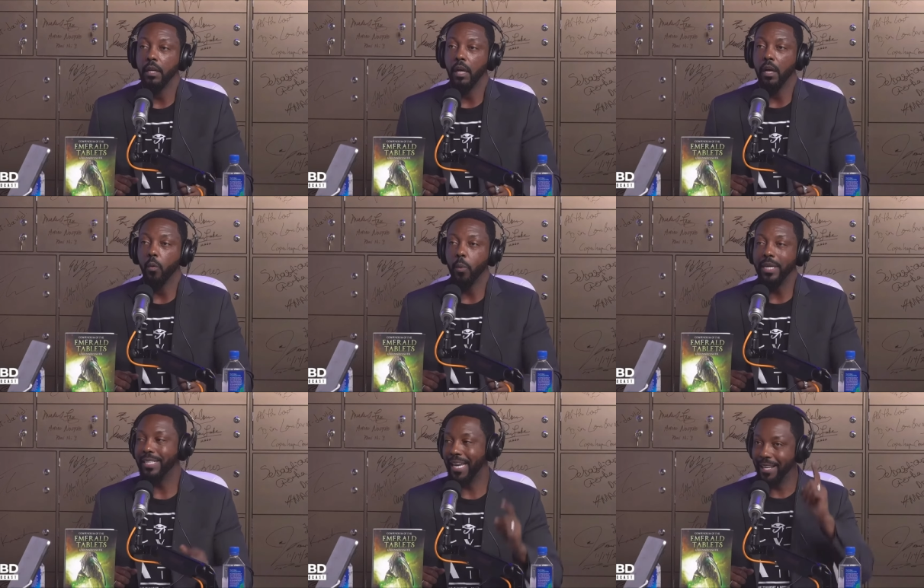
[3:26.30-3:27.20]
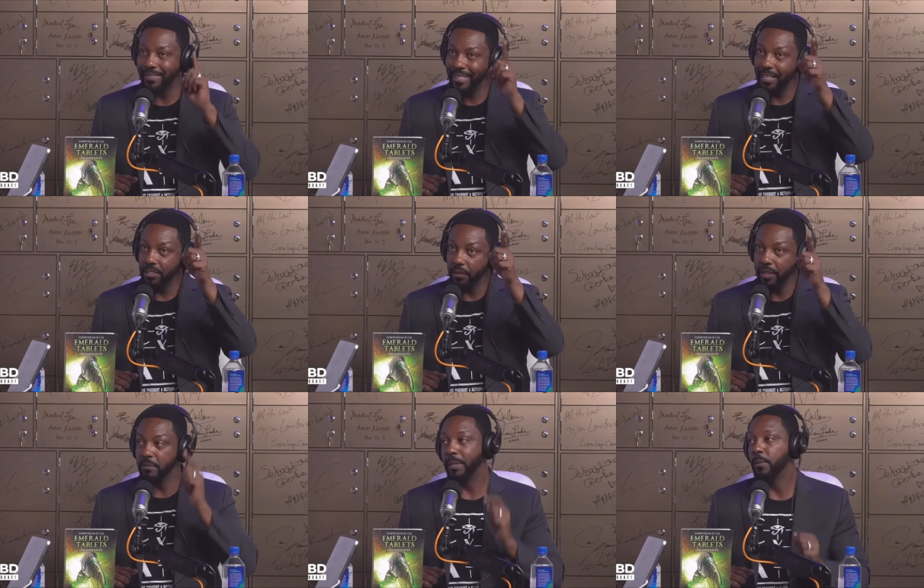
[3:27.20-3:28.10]
we can't see
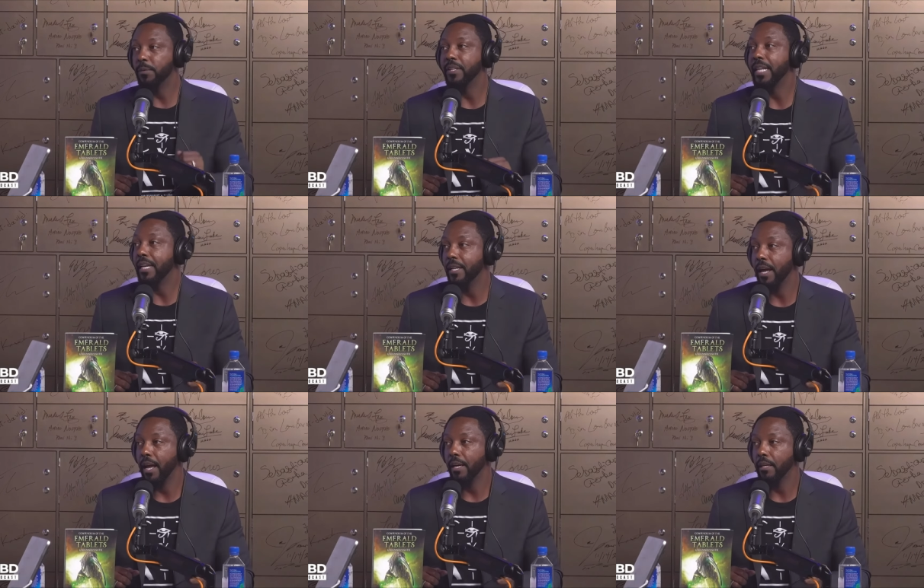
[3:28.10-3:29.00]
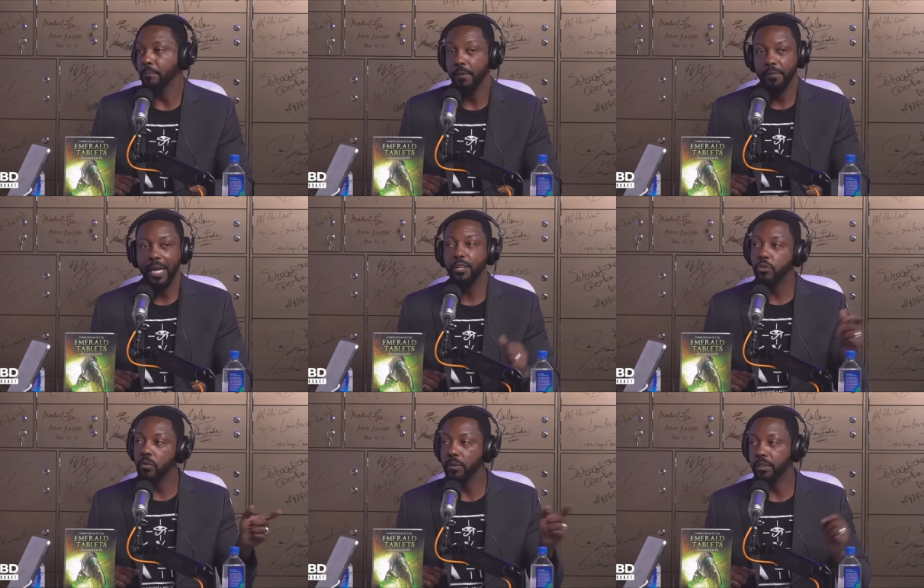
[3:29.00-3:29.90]
Sirius B with the naked eye but they
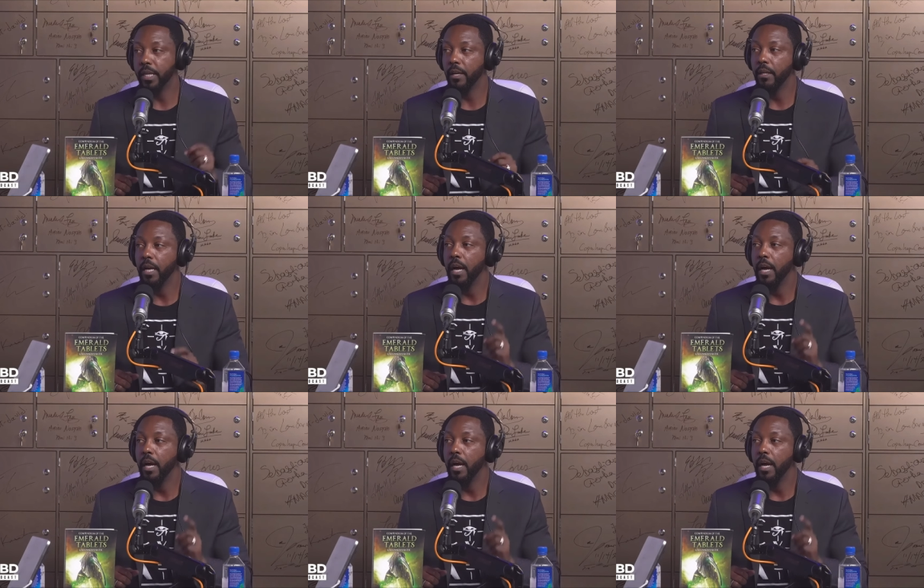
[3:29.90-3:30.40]
knew it was there.